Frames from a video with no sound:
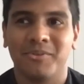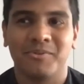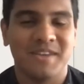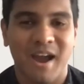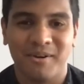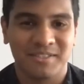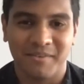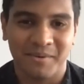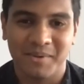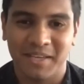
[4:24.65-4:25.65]
3 hours
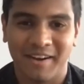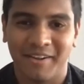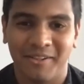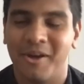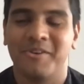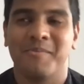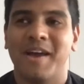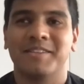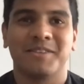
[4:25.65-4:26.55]
every weekend at a laundromat.